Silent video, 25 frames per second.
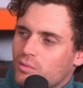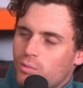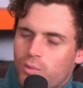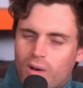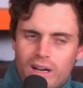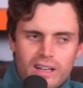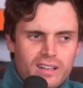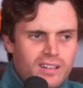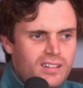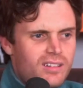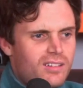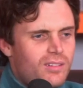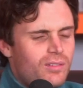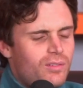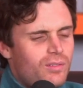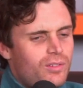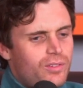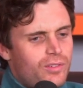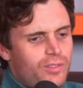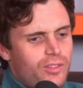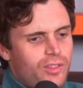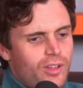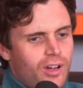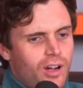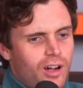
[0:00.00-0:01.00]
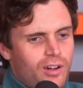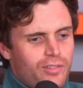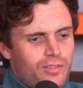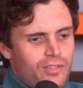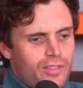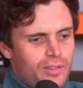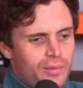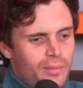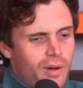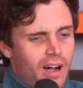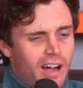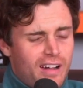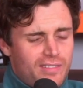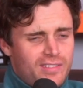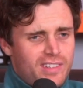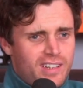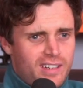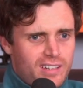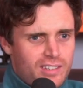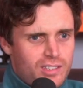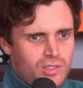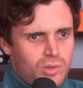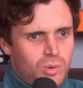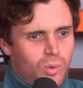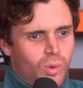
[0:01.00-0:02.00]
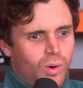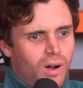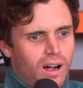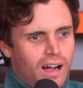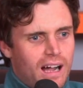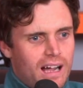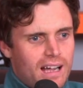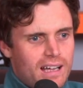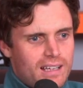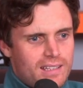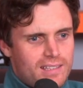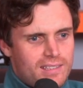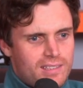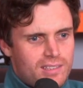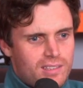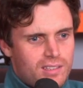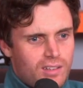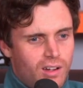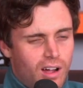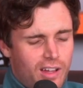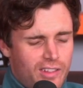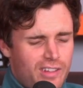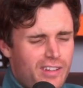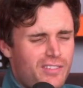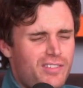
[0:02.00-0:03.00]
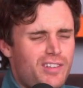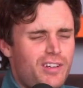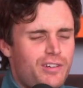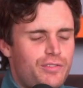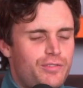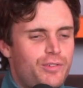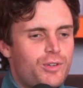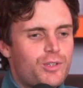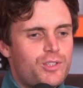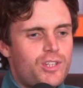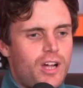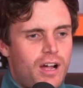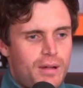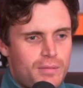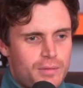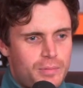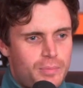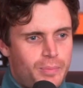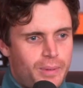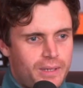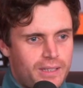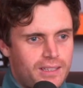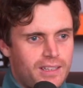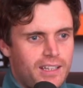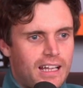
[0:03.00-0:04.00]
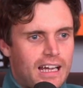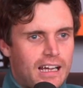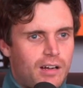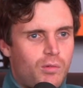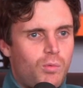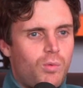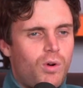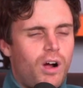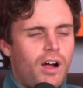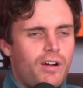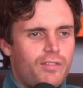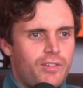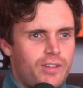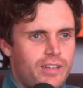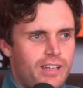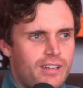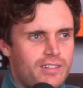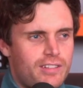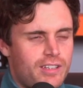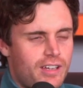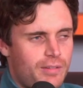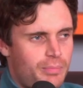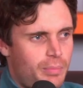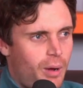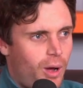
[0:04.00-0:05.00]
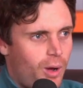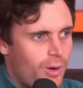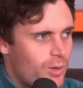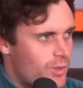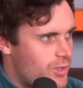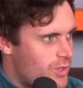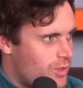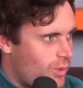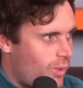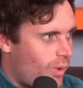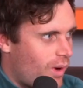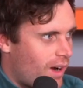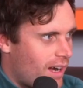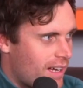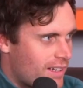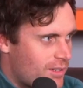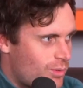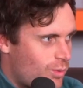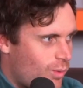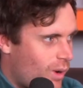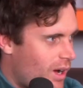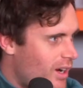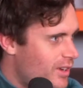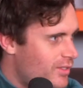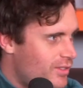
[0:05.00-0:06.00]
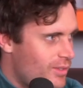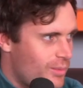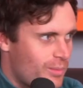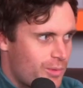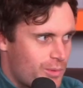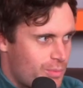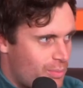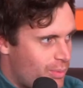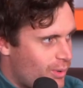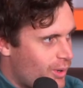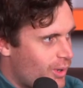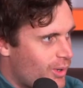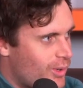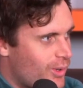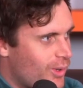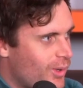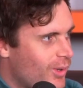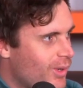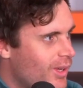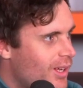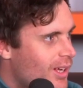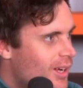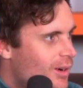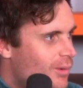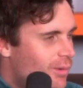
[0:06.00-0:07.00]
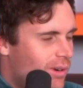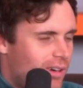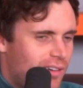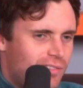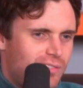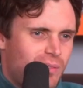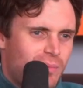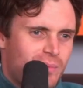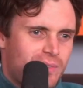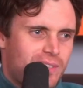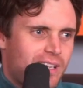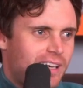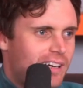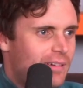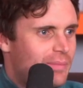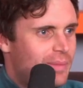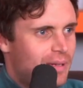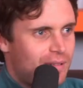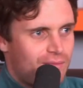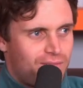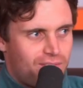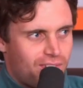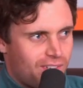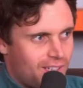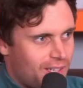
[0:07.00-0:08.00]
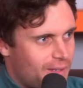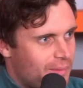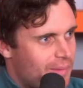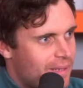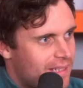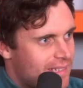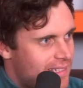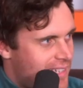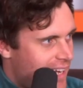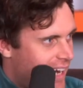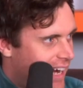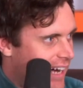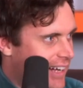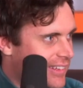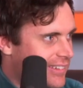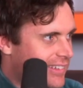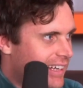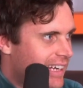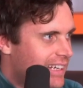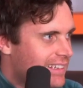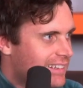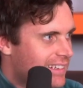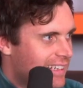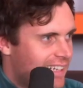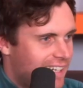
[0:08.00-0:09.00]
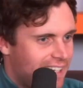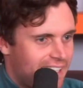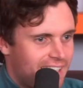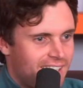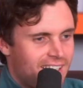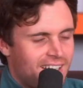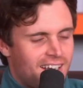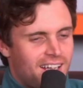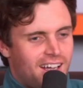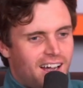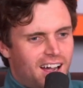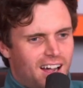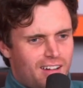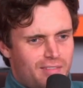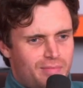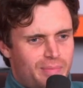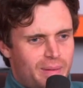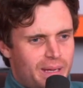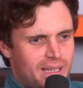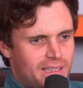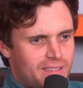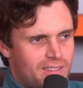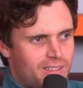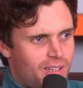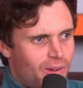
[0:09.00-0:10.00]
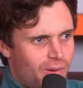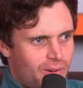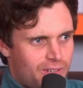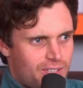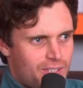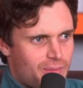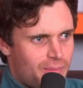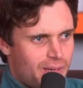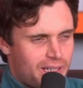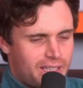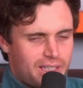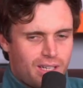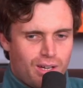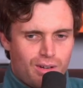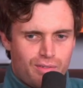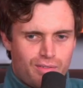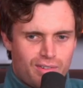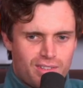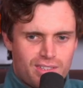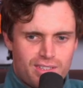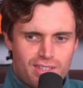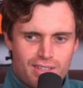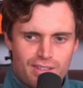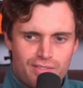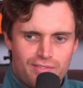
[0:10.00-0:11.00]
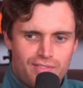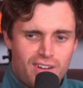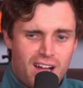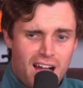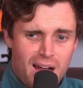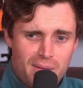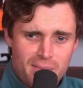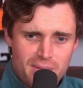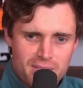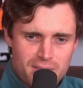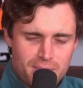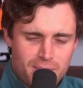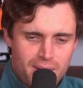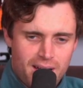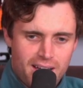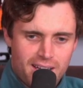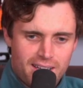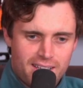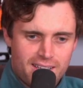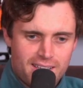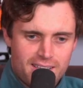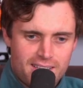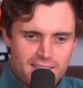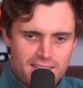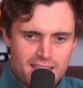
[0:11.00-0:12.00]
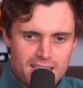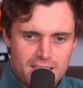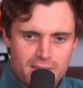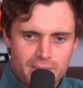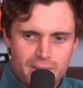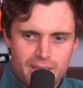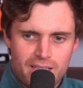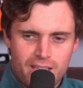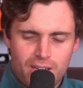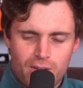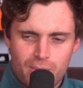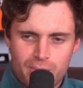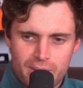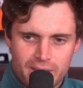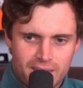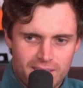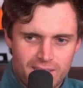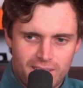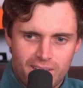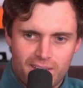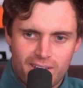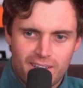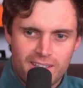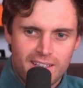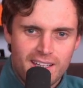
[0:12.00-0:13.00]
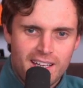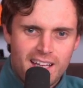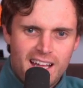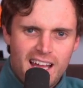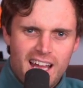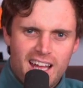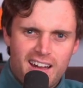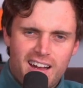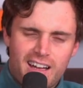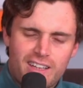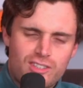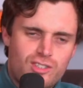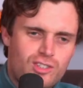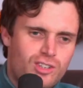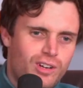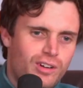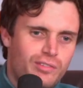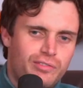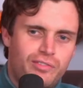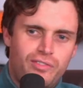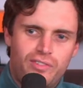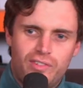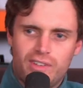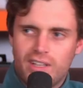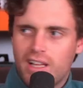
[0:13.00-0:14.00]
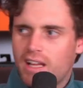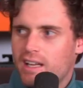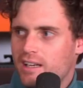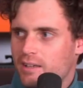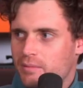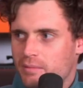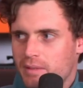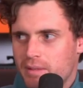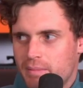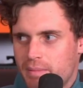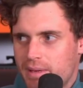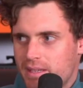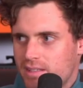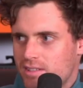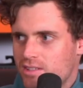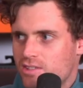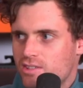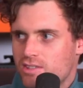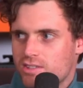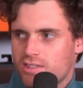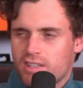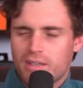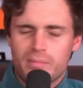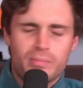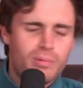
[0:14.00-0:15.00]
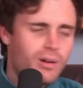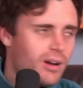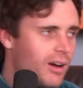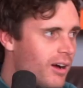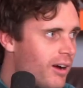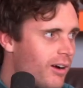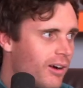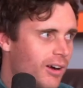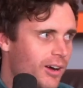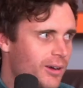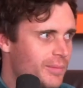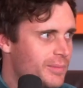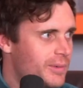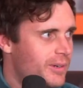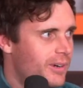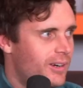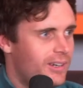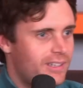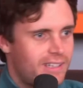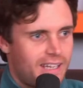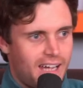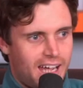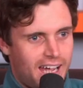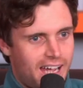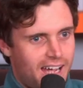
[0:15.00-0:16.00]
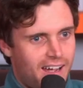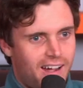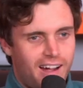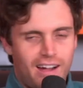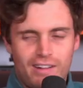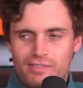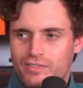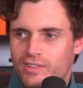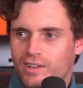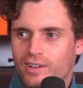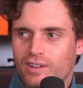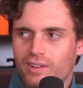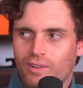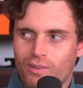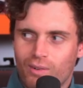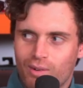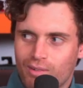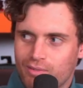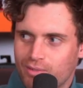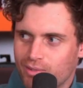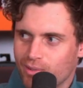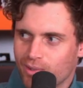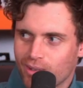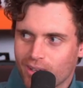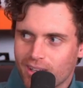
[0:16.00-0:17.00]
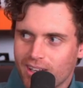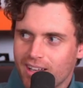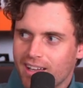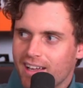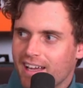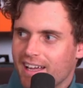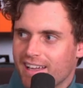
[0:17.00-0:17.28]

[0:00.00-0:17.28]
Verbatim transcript: One of them, I've done it twice. I think I've done it a few times, but like I've only had to post twice. One of them was brutal. Yeah. One of them was like, I've been feeling a bit down lately. I've been going to my girlfriend to the farmers markets. That's been helping a lot. And I just got flooded with messages like, bro, hope you're okay. I felt awful.